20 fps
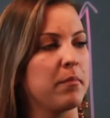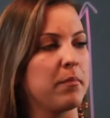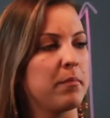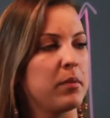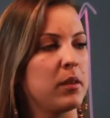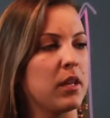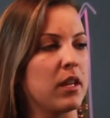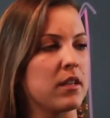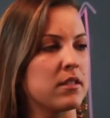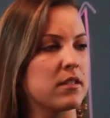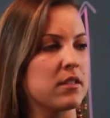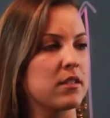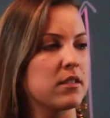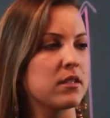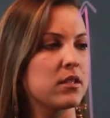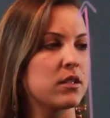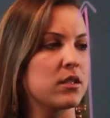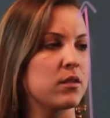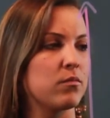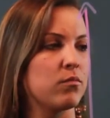
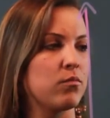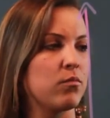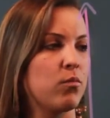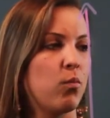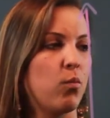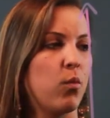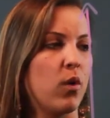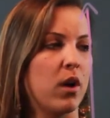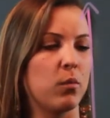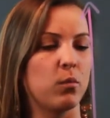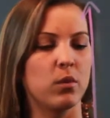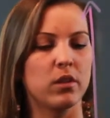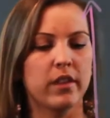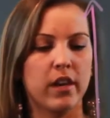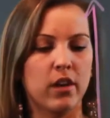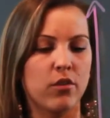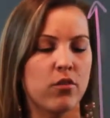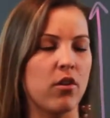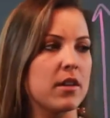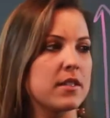plus 1. We'll
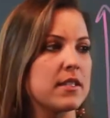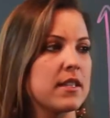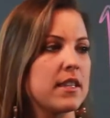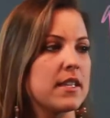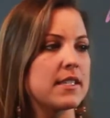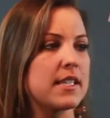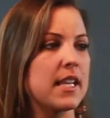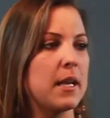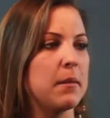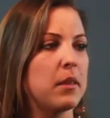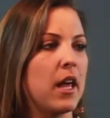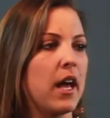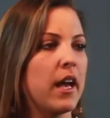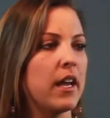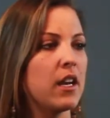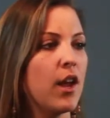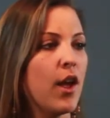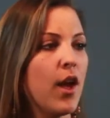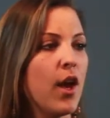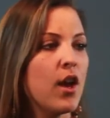let it cross at the same
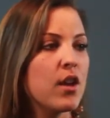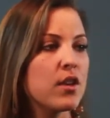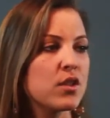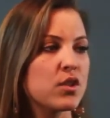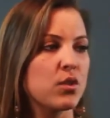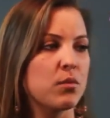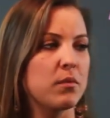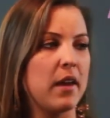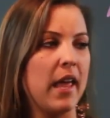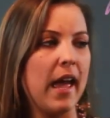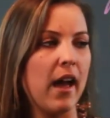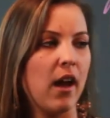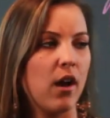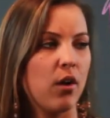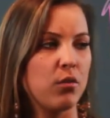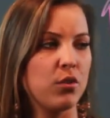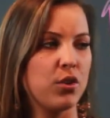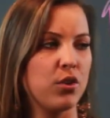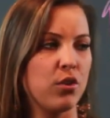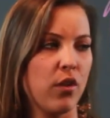line. So
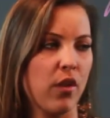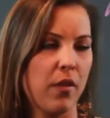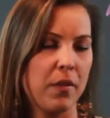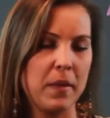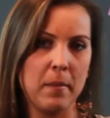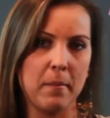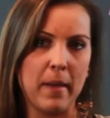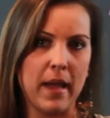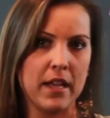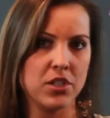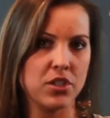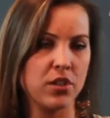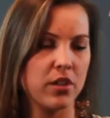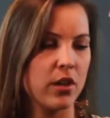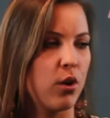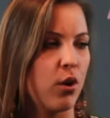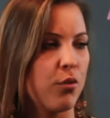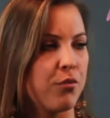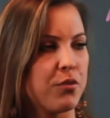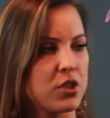now, you know that the imaginary
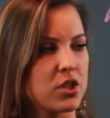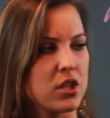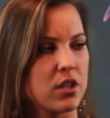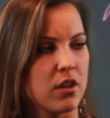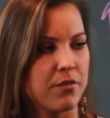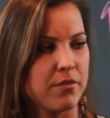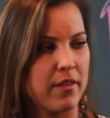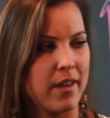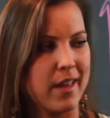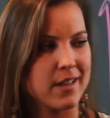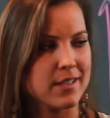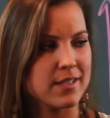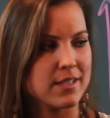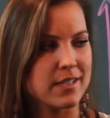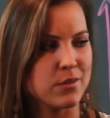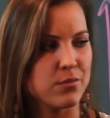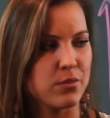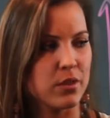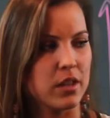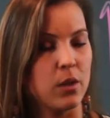coefficient of x
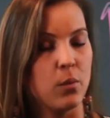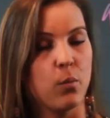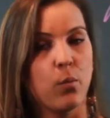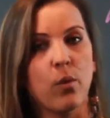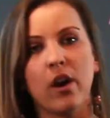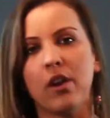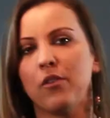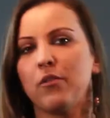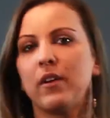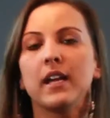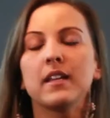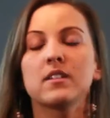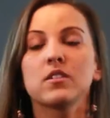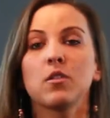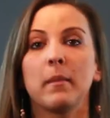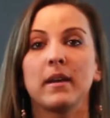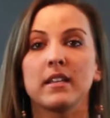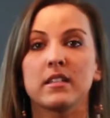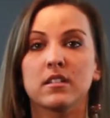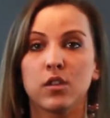is really 1, right? So
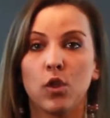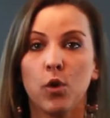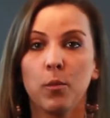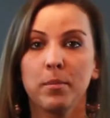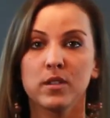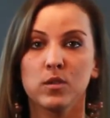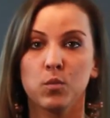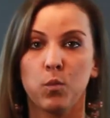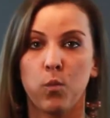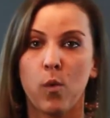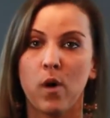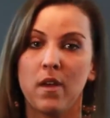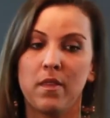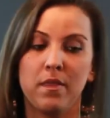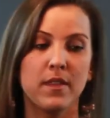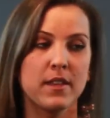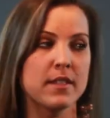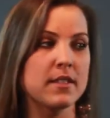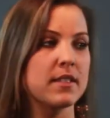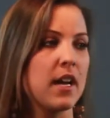my slope is
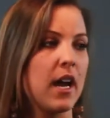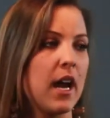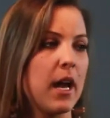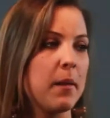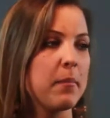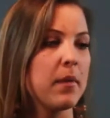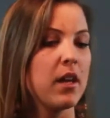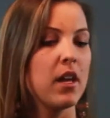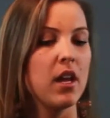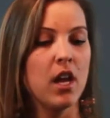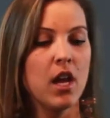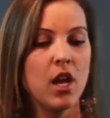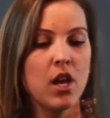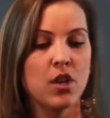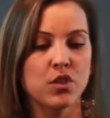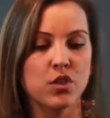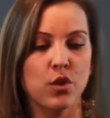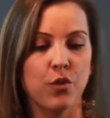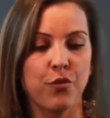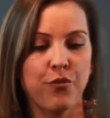1 this time.
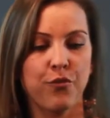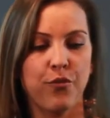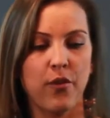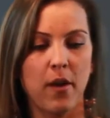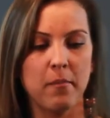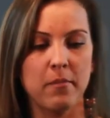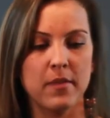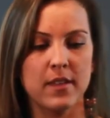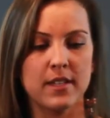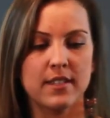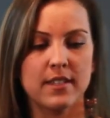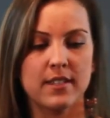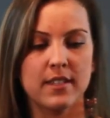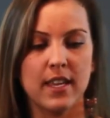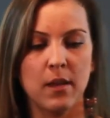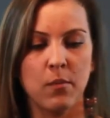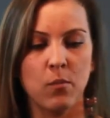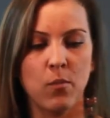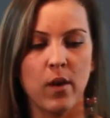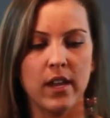So from this
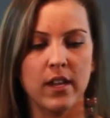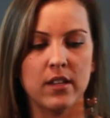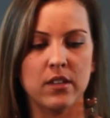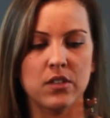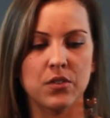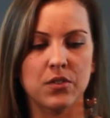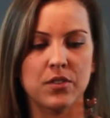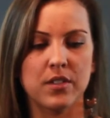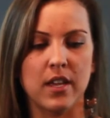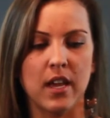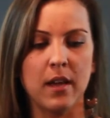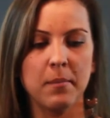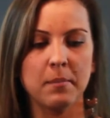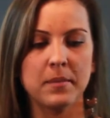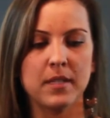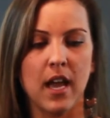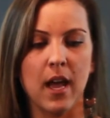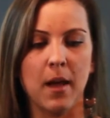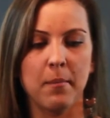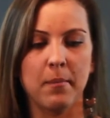same
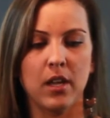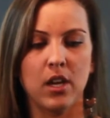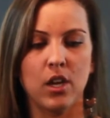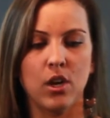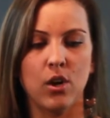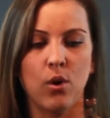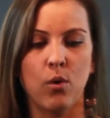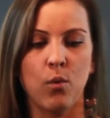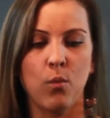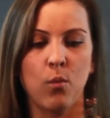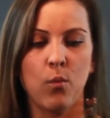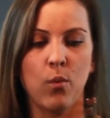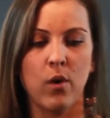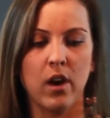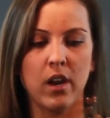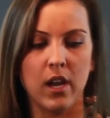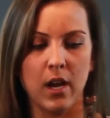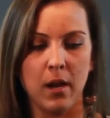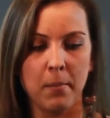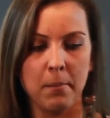y-intercept, I'm going to go
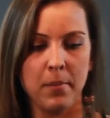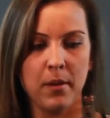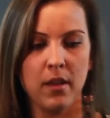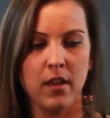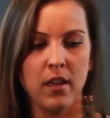1 up